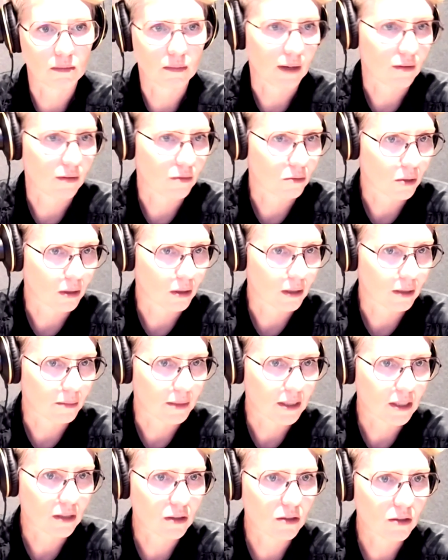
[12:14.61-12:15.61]
made from quality
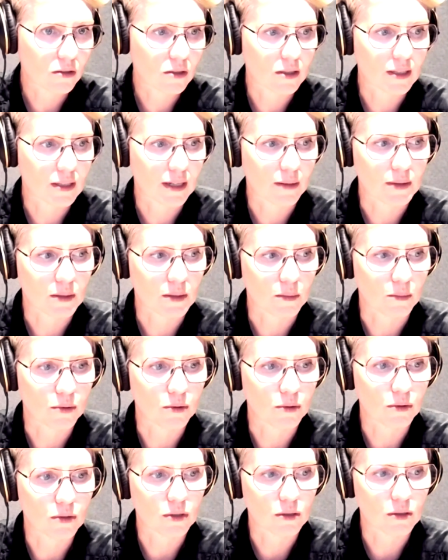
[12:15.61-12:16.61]
materials, because that was
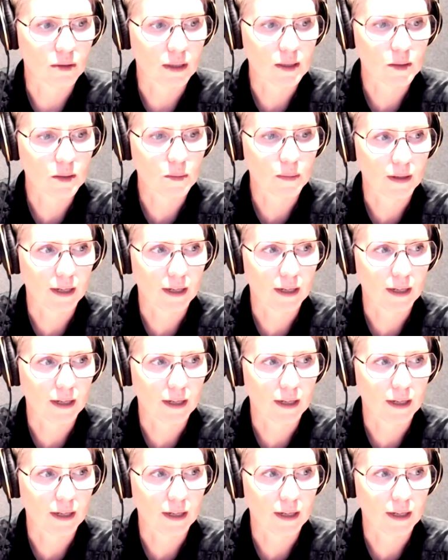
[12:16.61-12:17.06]
important to us.